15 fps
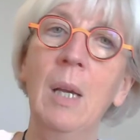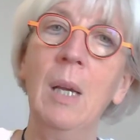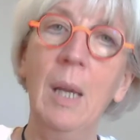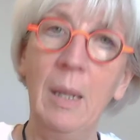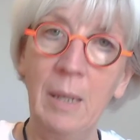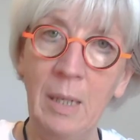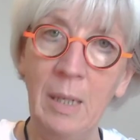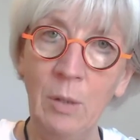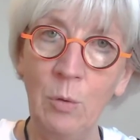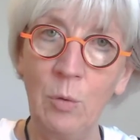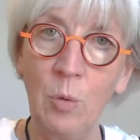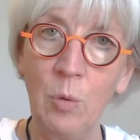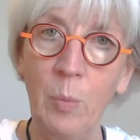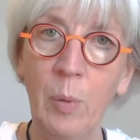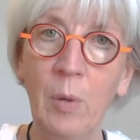And then you
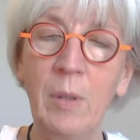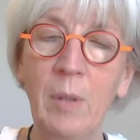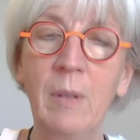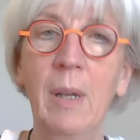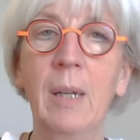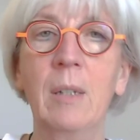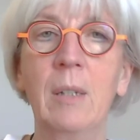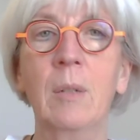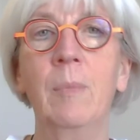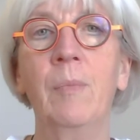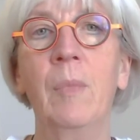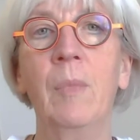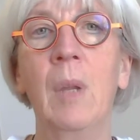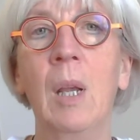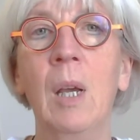two-point that.
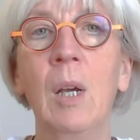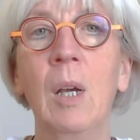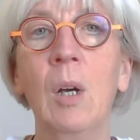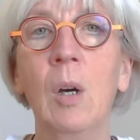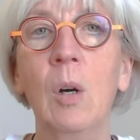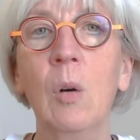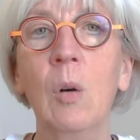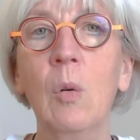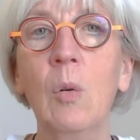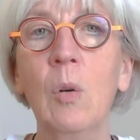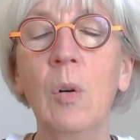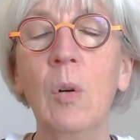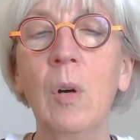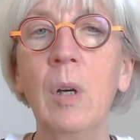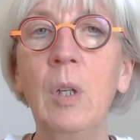
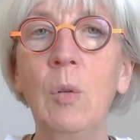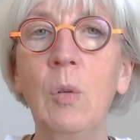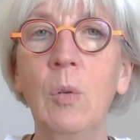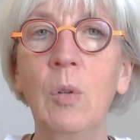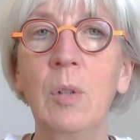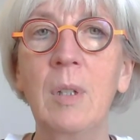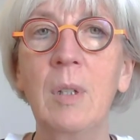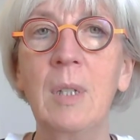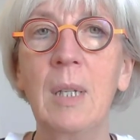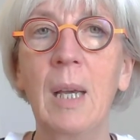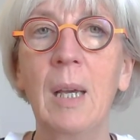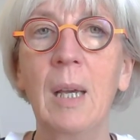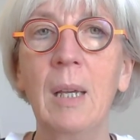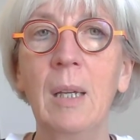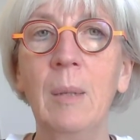Or you could
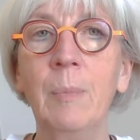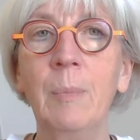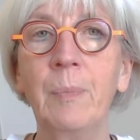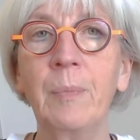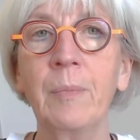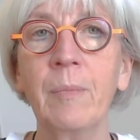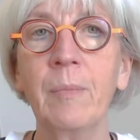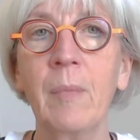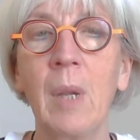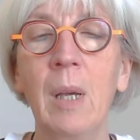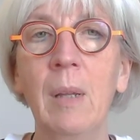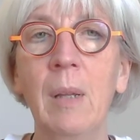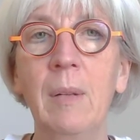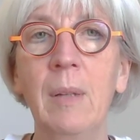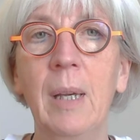say
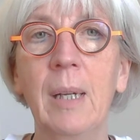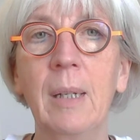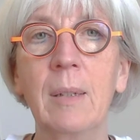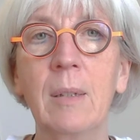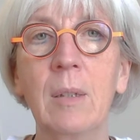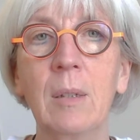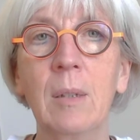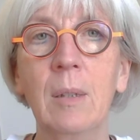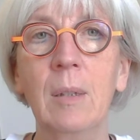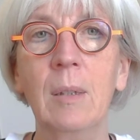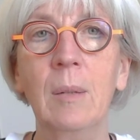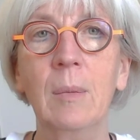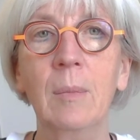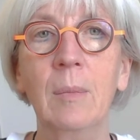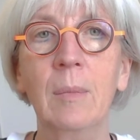that,
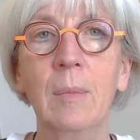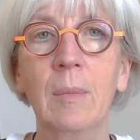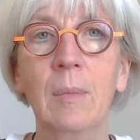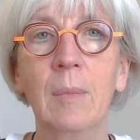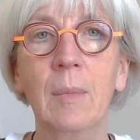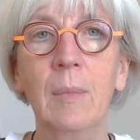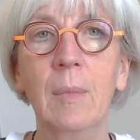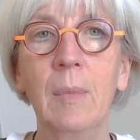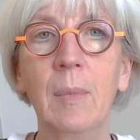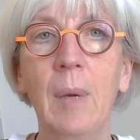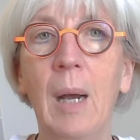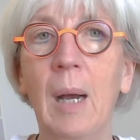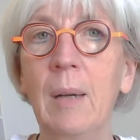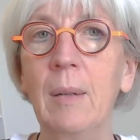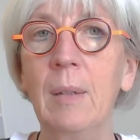
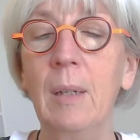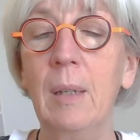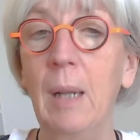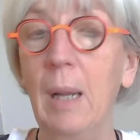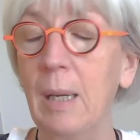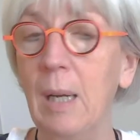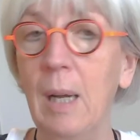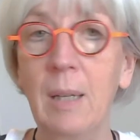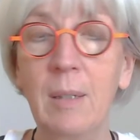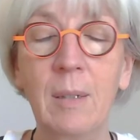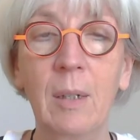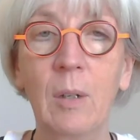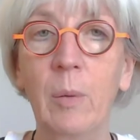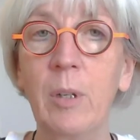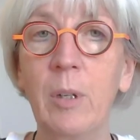ask the
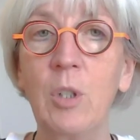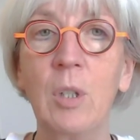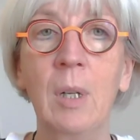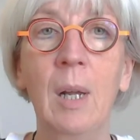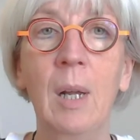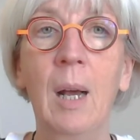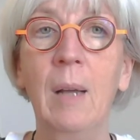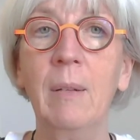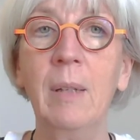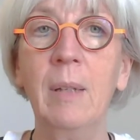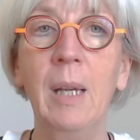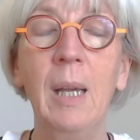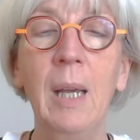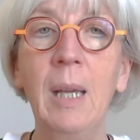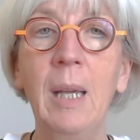question, are
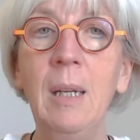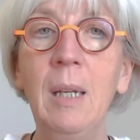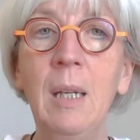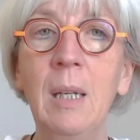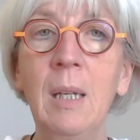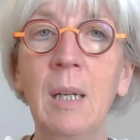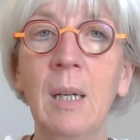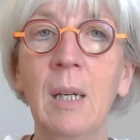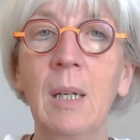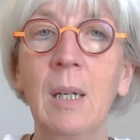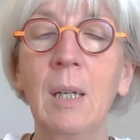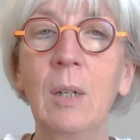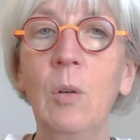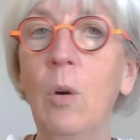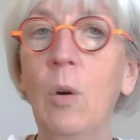there any
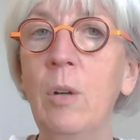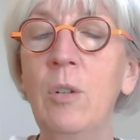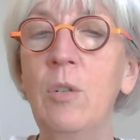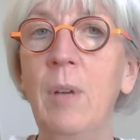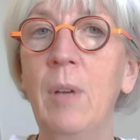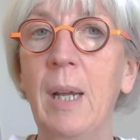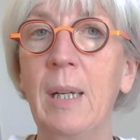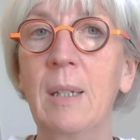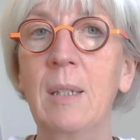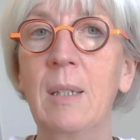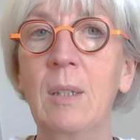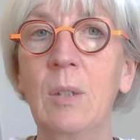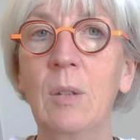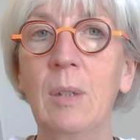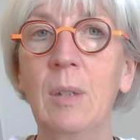
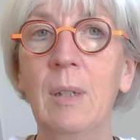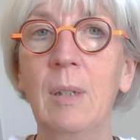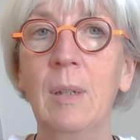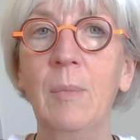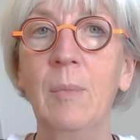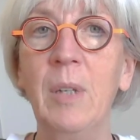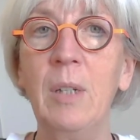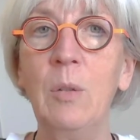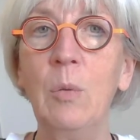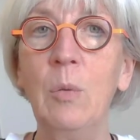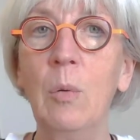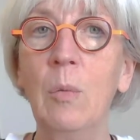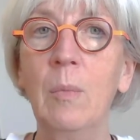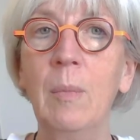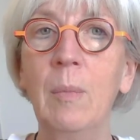contracts that
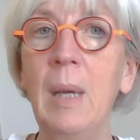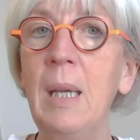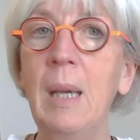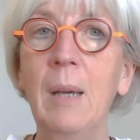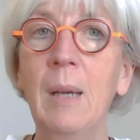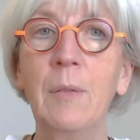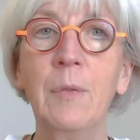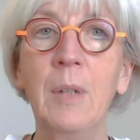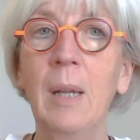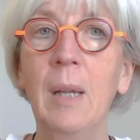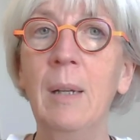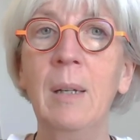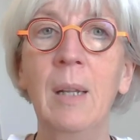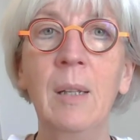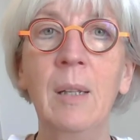you may have
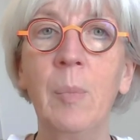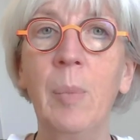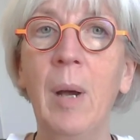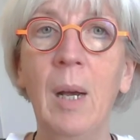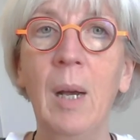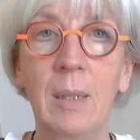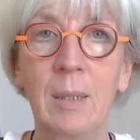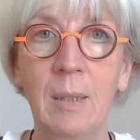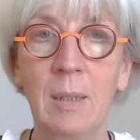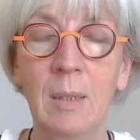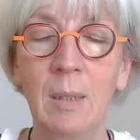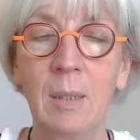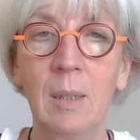done in the past